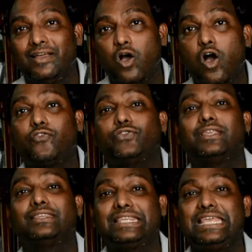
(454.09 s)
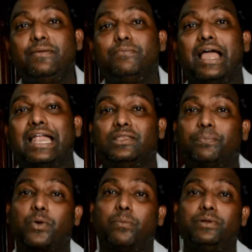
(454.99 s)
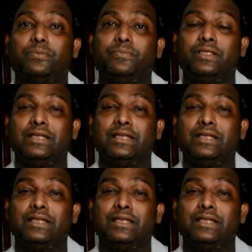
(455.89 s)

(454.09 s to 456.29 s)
of the theme and the problem